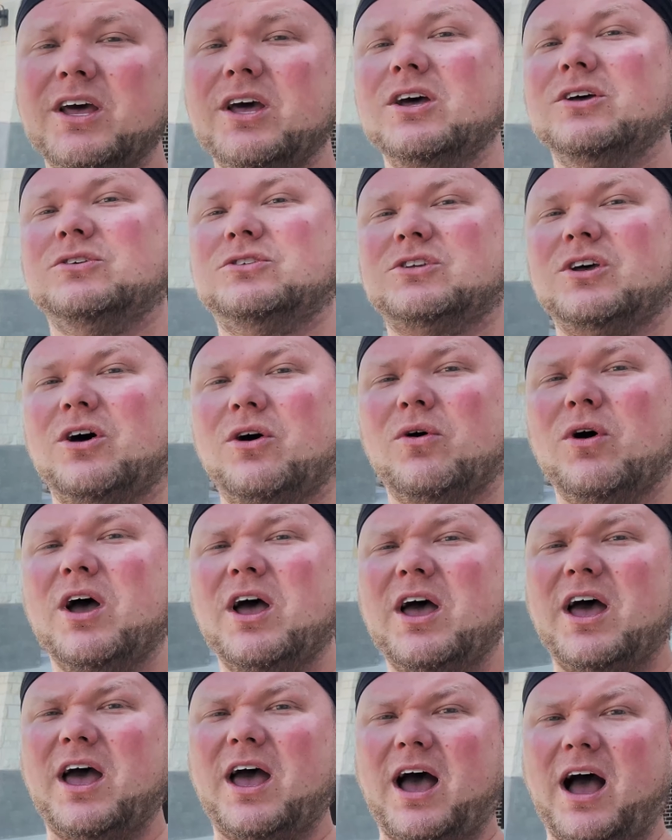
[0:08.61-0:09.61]
So
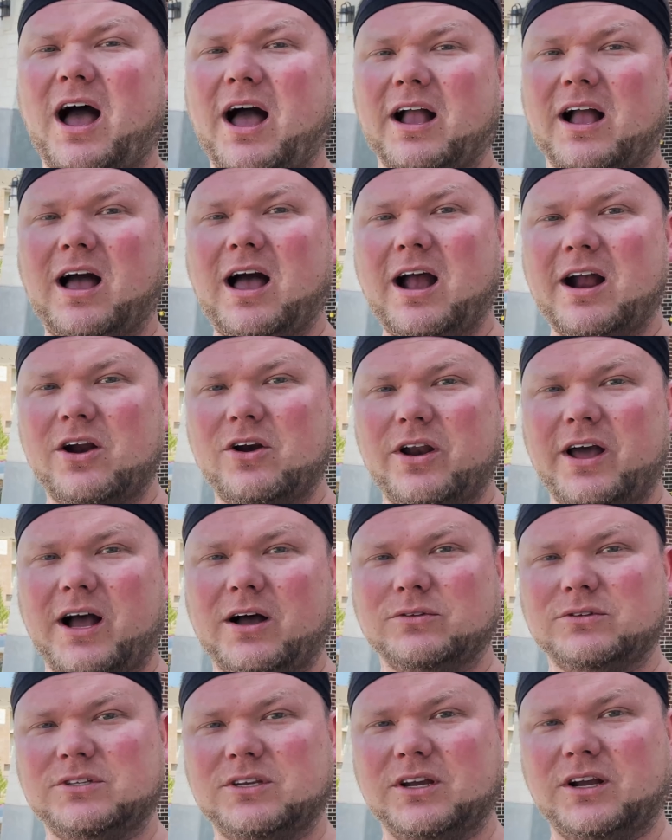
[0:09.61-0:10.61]
I got hired
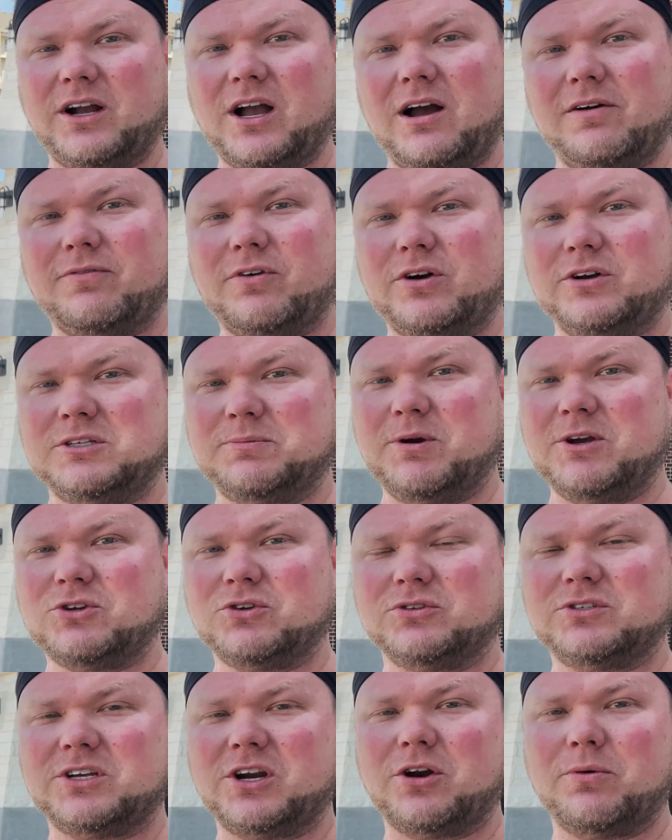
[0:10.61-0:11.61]
out to cover a special
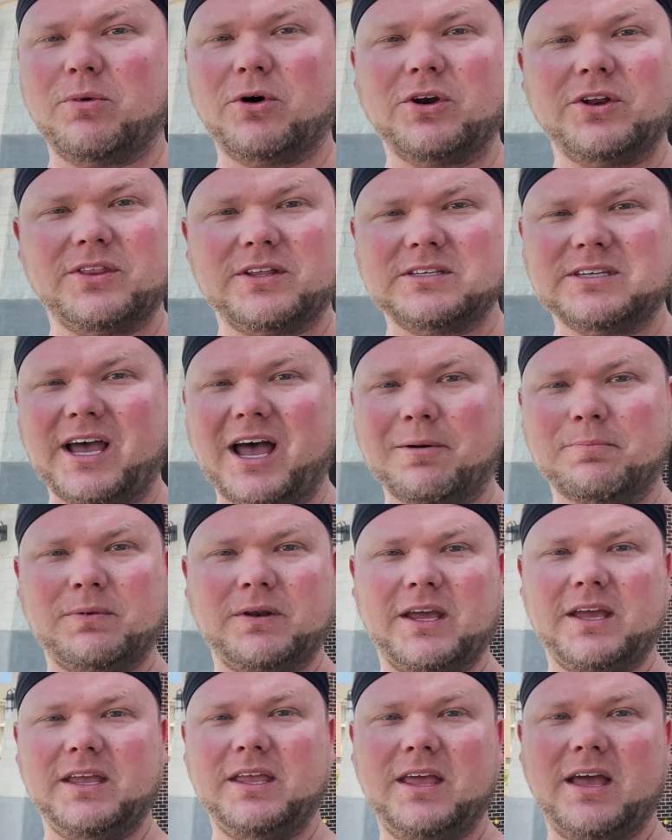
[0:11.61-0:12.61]
ceremony that's
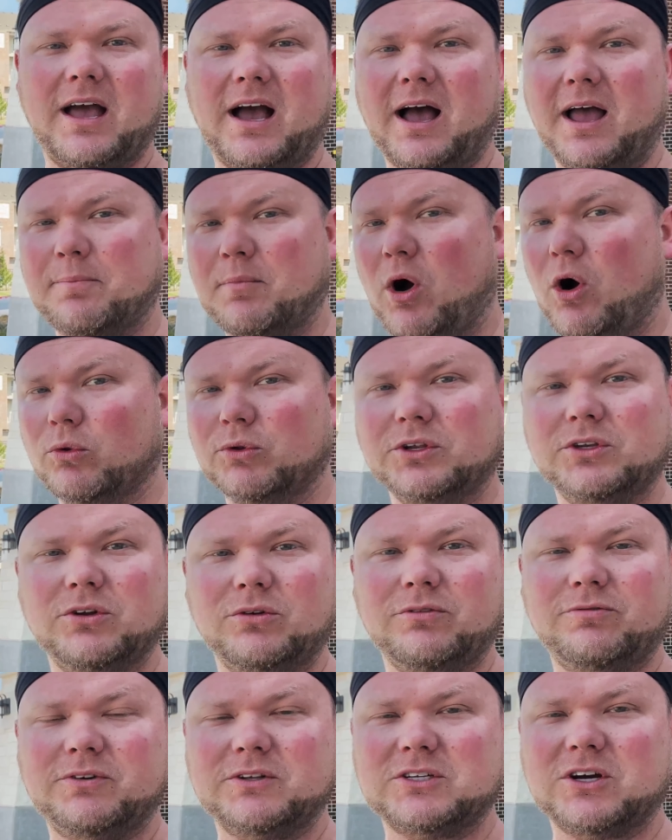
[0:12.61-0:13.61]
happening. I'm only doing
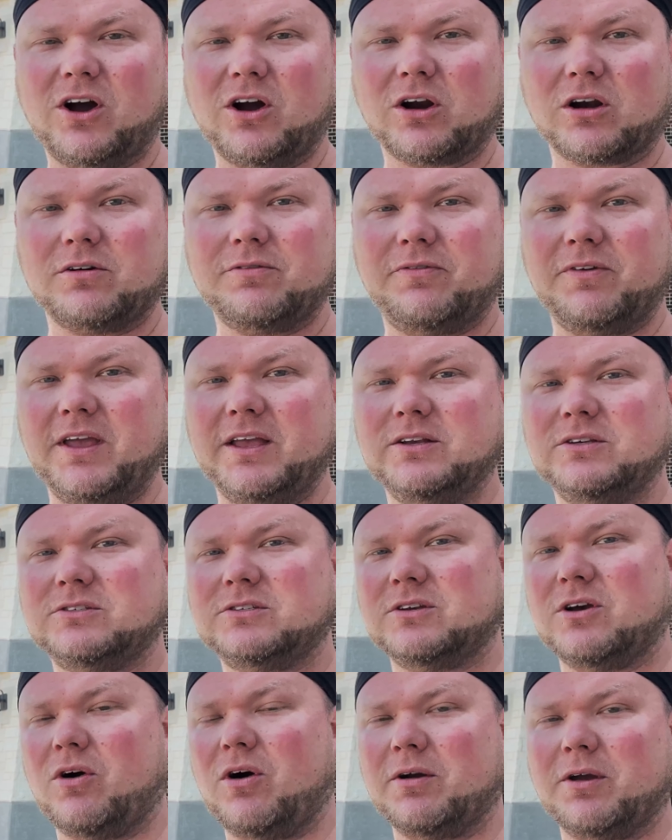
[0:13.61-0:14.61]
photography,
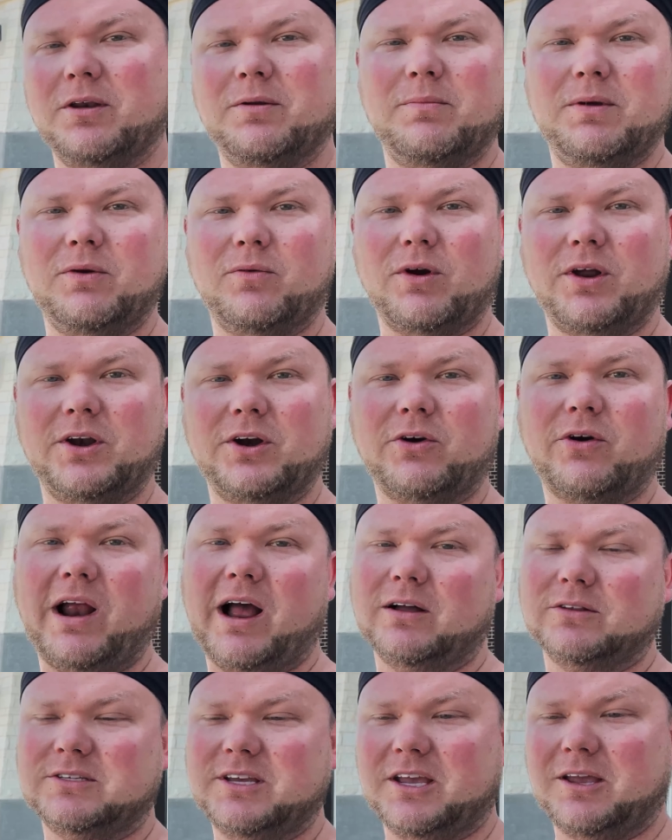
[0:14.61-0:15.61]
so I'm going to be running
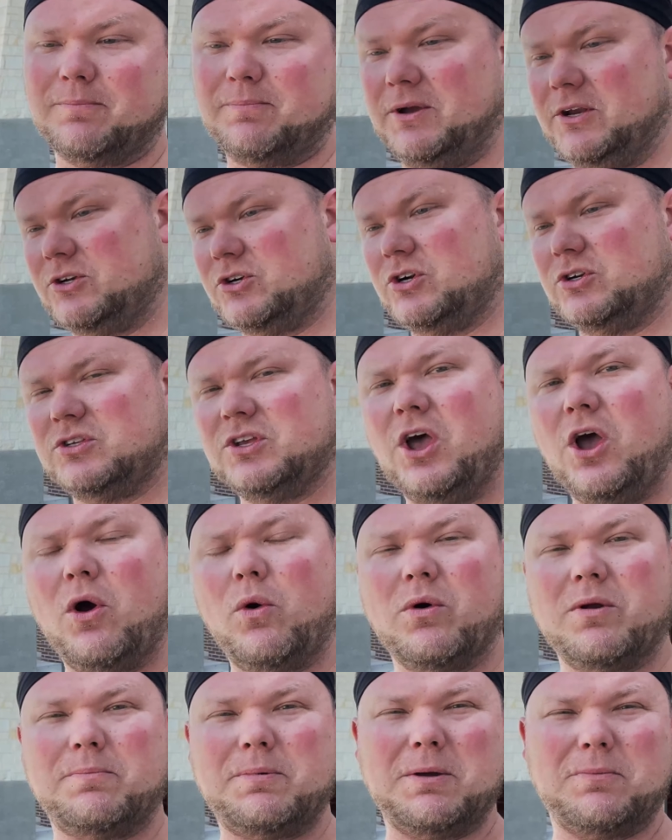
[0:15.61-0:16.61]
around taking pictures
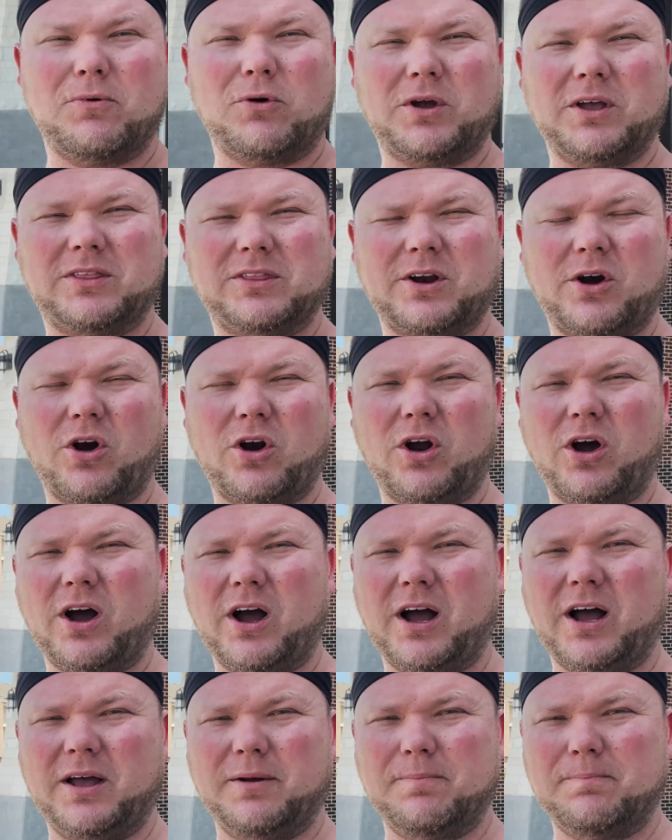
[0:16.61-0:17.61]
when people get
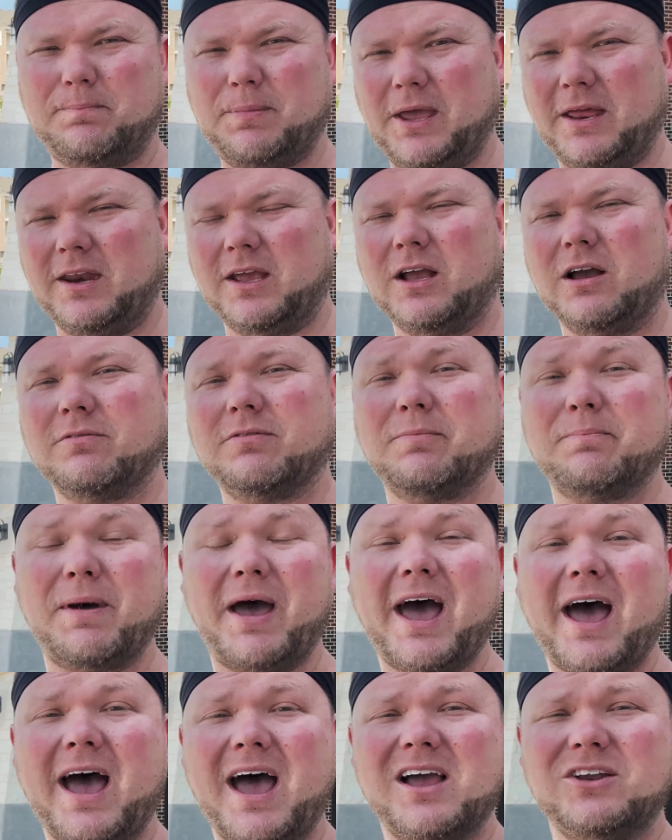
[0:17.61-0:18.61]
their pinning of a
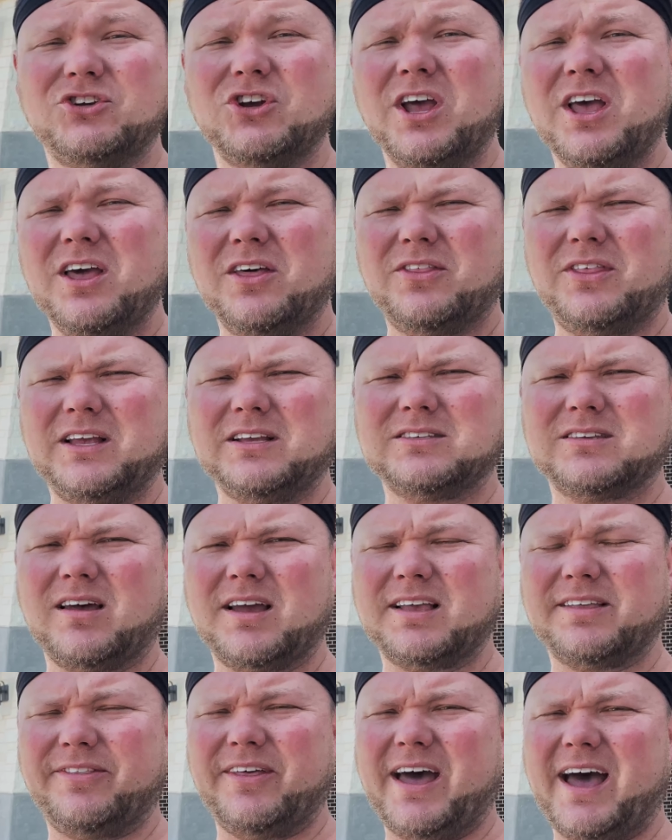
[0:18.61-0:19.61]
badge, things
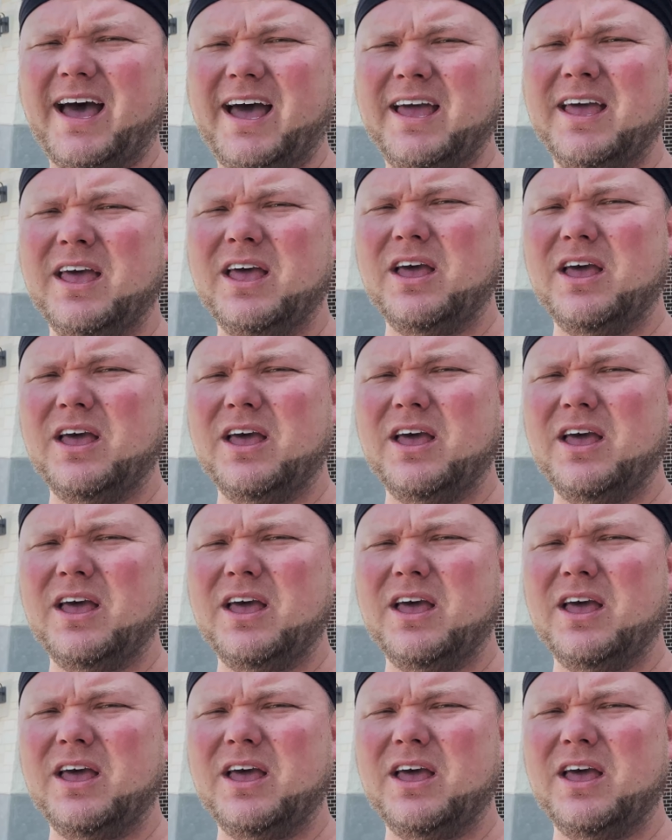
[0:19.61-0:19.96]
like that.